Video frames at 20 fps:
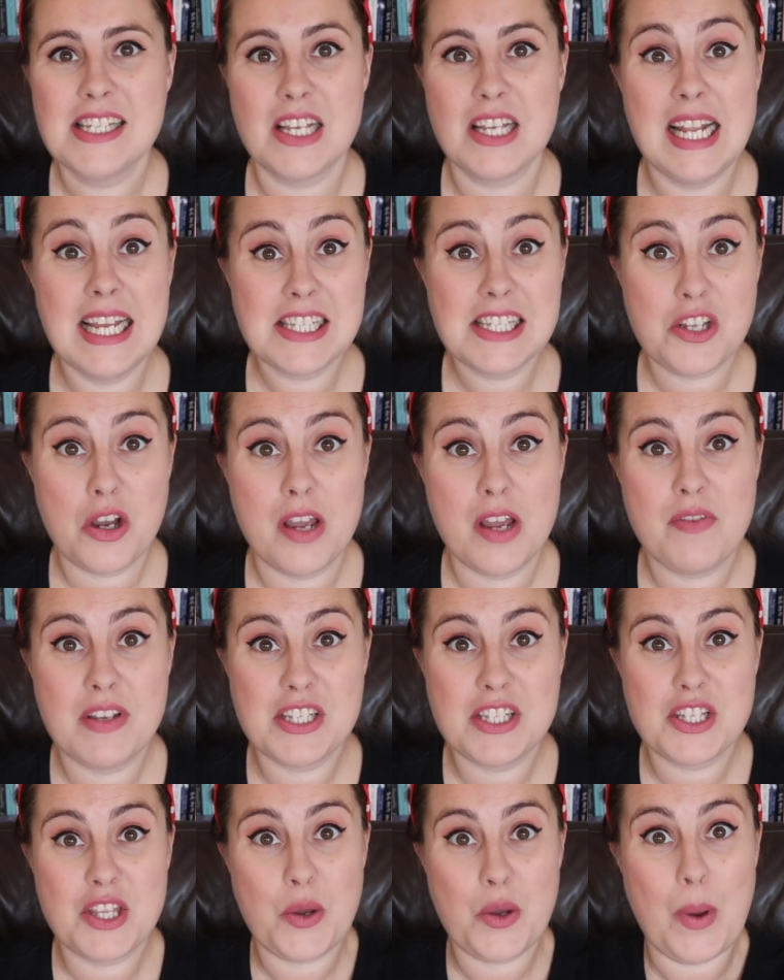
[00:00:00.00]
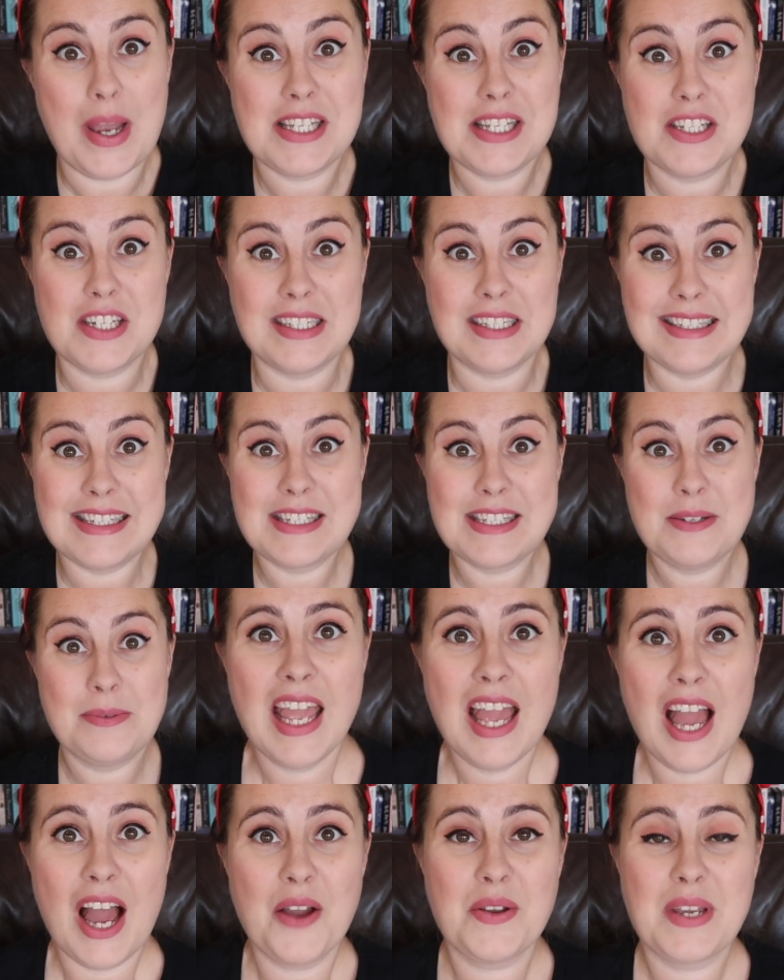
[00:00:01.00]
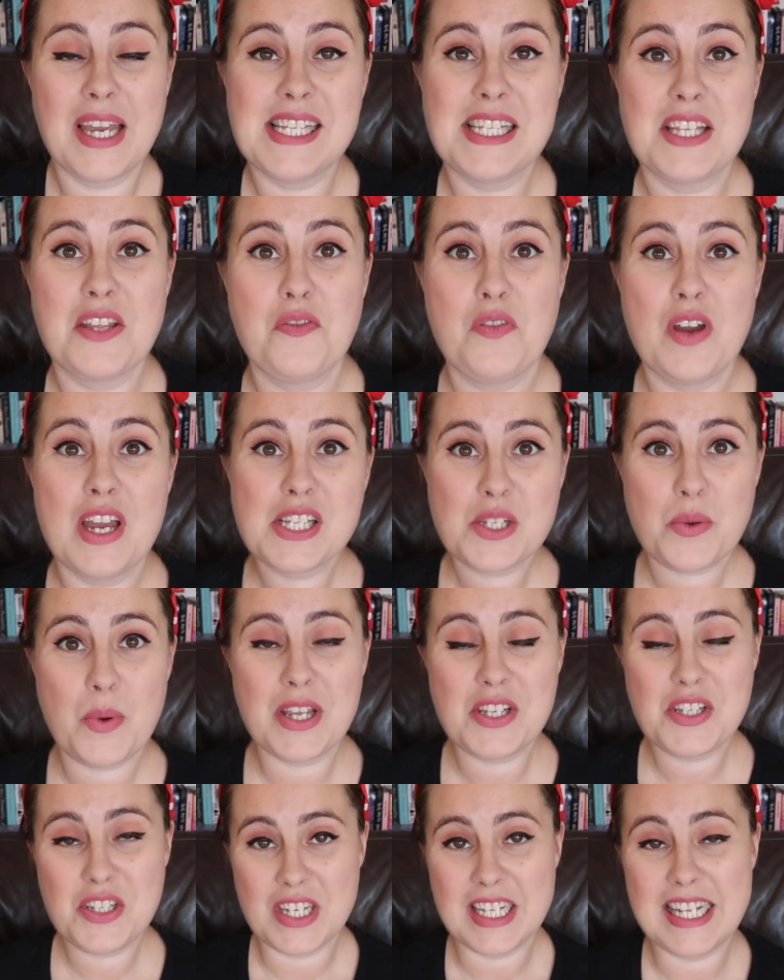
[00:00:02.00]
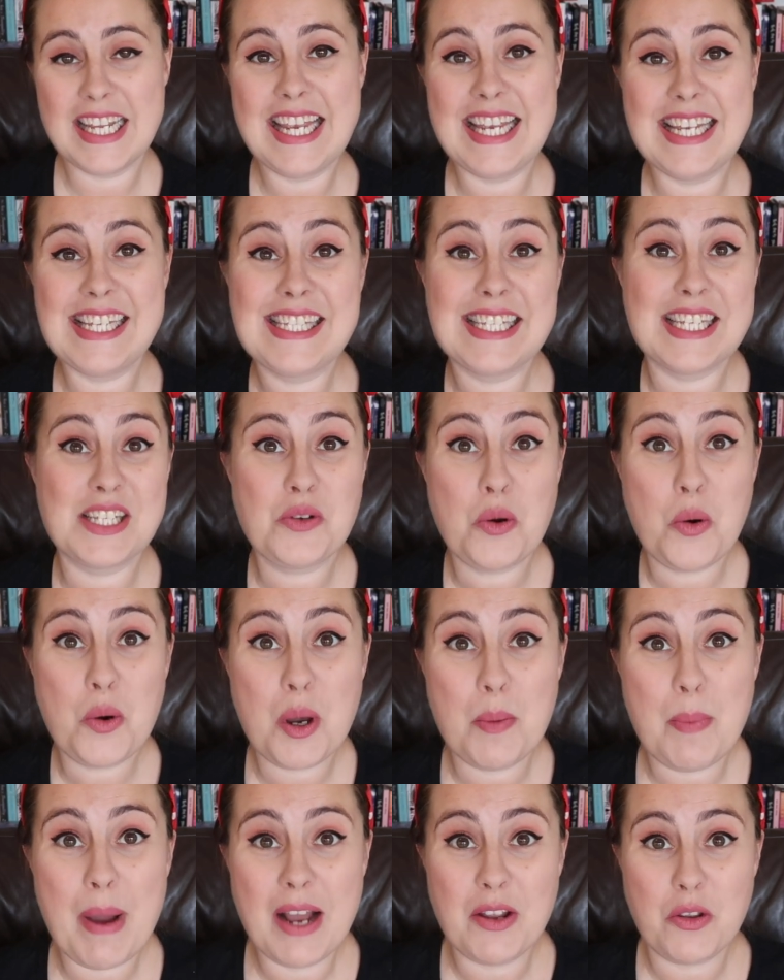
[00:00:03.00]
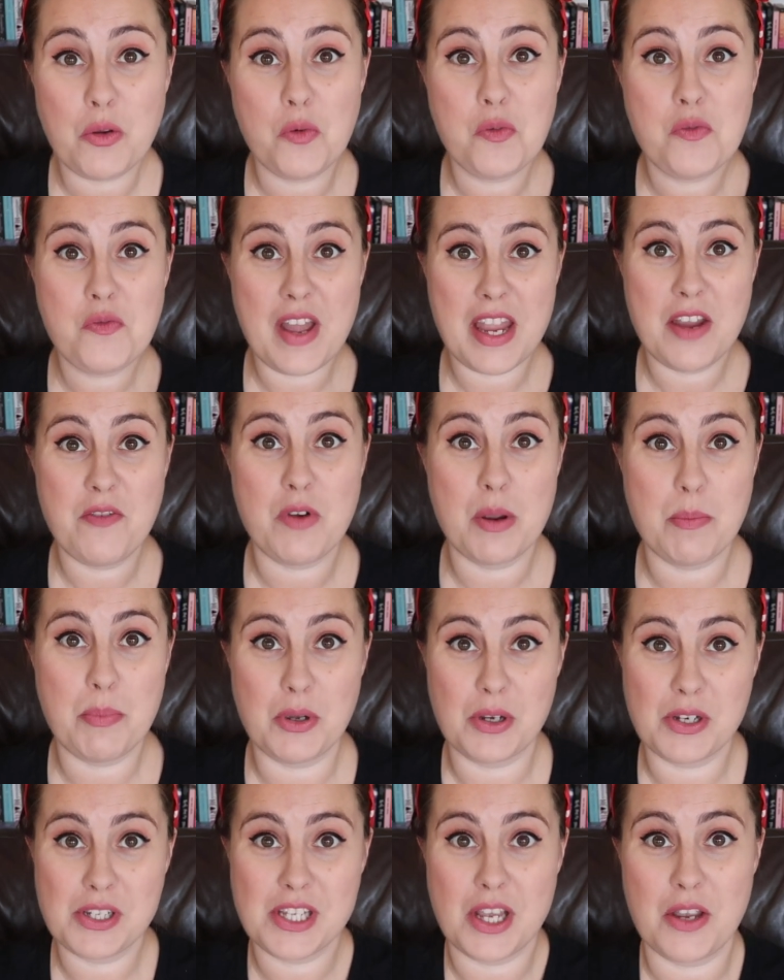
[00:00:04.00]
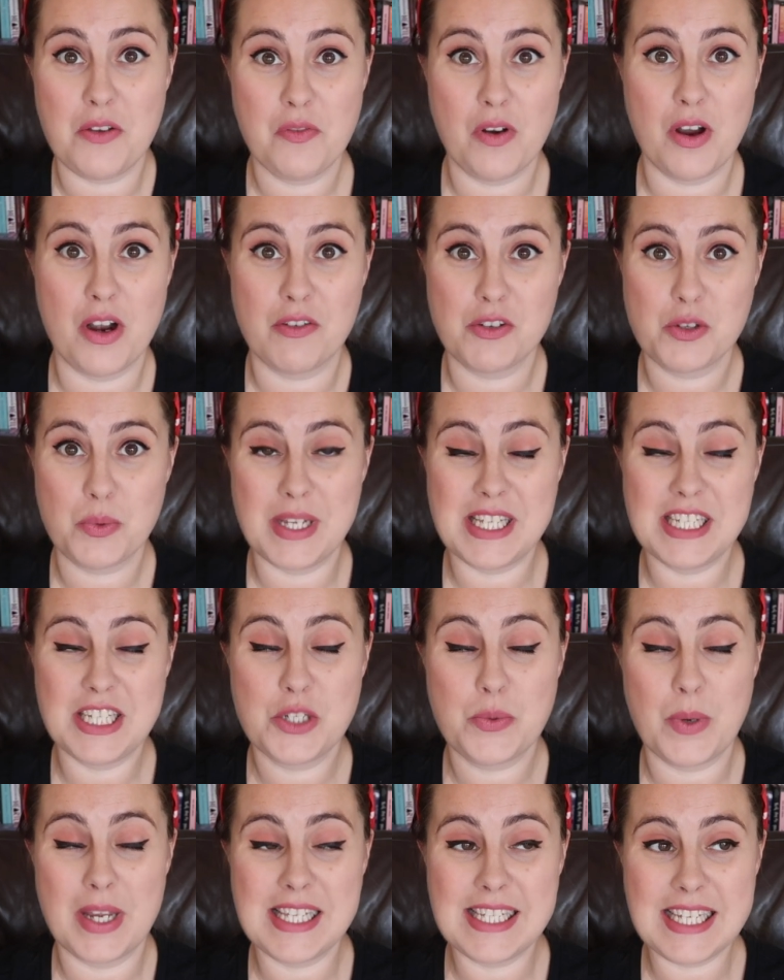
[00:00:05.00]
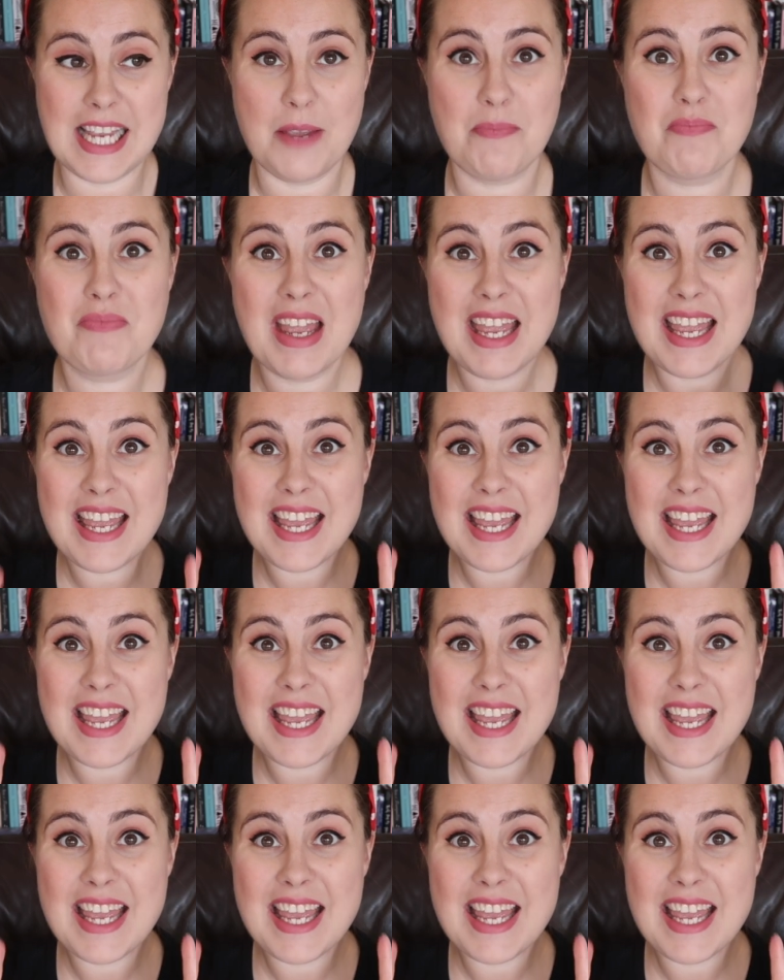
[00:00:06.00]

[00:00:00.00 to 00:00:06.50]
So let's dive into the questions. Okay, so the first question is to talk about your favourite book so far of 2020.